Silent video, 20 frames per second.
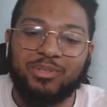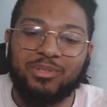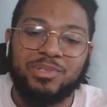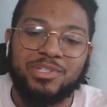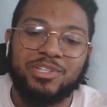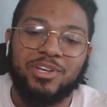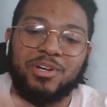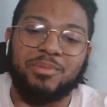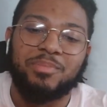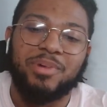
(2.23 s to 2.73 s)
where we
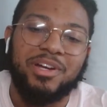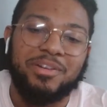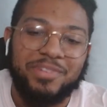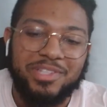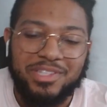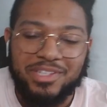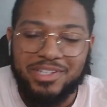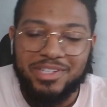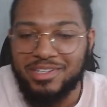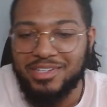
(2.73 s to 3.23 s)
talk about
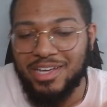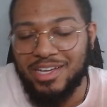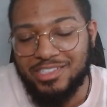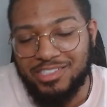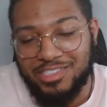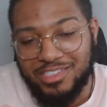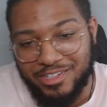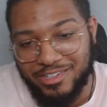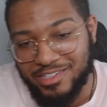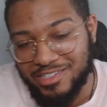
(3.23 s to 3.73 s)
everything
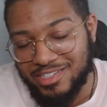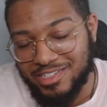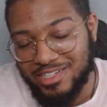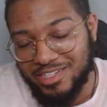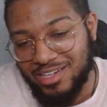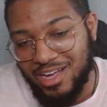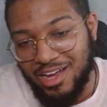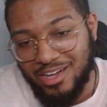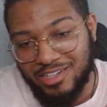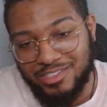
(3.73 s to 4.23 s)
engineering
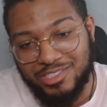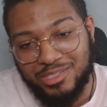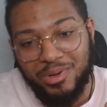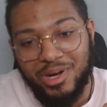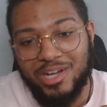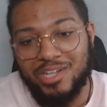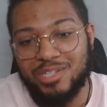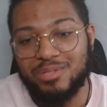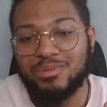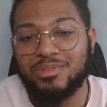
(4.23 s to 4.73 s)

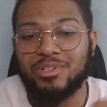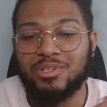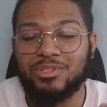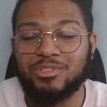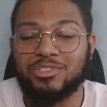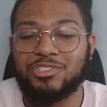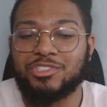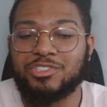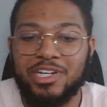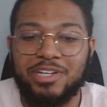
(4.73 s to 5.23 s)
technology-wise with your
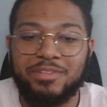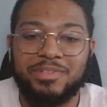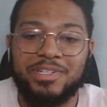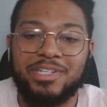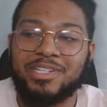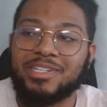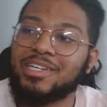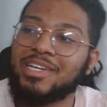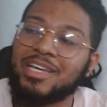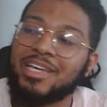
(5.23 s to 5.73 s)
host,
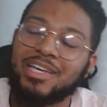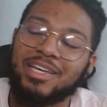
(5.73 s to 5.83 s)
Travian.